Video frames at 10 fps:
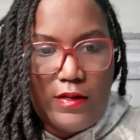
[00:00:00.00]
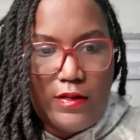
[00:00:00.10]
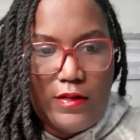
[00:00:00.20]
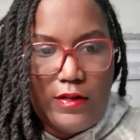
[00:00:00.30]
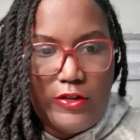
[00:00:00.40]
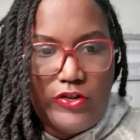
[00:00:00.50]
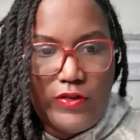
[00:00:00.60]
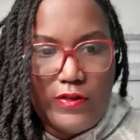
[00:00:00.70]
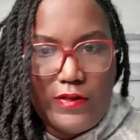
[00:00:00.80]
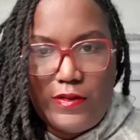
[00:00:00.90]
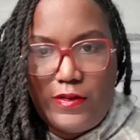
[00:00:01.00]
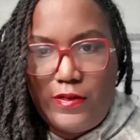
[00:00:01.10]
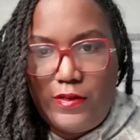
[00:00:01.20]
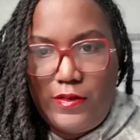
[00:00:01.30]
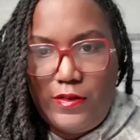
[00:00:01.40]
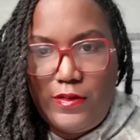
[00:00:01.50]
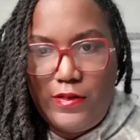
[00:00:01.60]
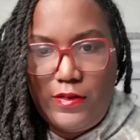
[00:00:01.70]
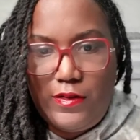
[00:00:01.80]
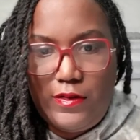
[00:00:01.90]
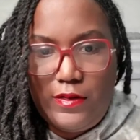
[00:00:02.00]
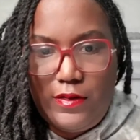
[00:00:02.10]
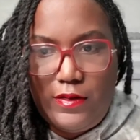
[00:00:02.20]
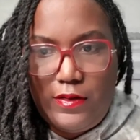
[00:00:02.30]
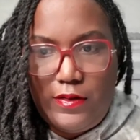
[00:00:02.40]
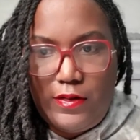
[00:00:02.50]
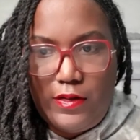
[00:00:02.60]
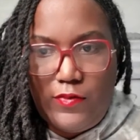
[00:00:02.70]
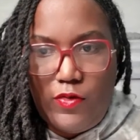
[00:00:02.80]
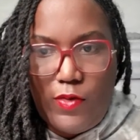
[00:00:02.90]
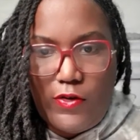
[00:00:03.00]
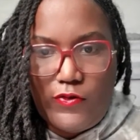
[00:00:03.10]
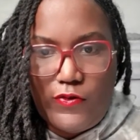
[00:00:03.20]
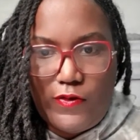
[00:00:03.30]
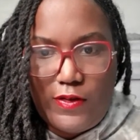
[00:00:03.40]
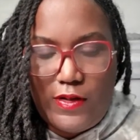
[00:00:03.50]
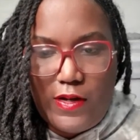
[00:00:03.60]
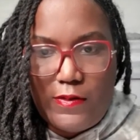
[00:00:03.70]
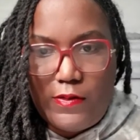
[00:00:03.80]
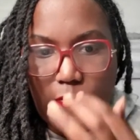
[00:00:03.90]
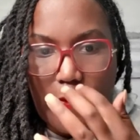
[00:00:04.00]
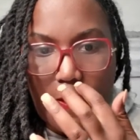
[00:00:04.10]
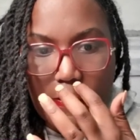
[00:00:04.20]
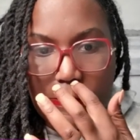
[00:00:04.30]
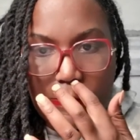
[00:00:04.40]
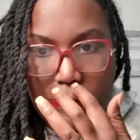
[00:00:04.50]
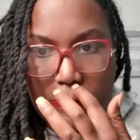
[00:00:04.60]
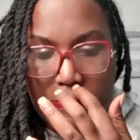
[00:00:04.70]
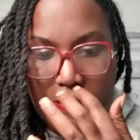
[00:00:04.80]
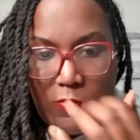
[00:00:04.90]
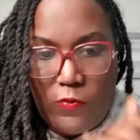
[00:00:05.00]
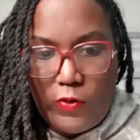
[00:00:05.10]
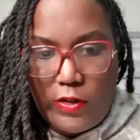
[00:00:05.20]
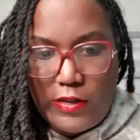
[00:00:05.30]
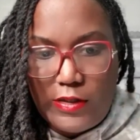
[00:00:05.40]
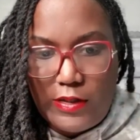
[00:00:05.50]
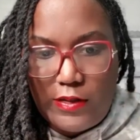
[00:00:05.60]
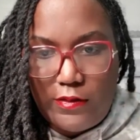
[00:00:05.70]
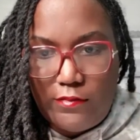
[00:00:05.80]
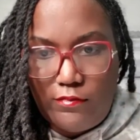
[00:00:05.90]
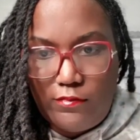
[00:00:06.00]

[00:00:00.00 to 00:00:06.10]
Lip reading: glitches. Let me make sure, see how this works. Give me 1 second.